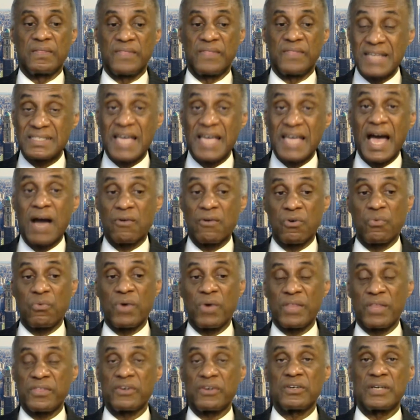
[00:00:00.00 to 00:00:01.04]
that's our
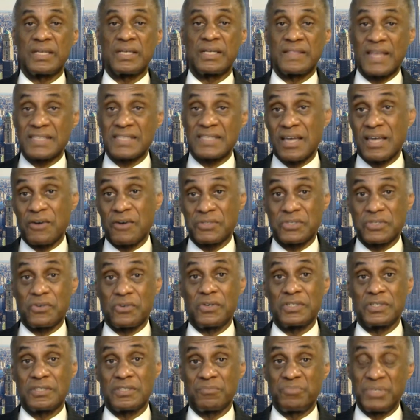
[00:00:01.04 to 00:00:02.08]
weather, and that's how it's
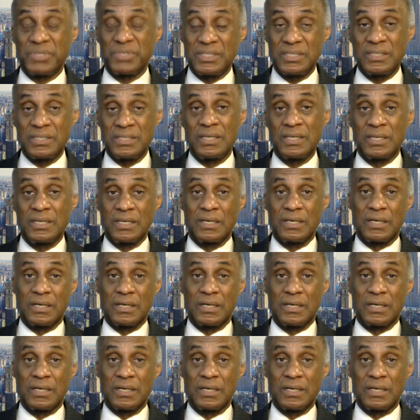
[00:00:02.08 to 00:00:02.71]
going to be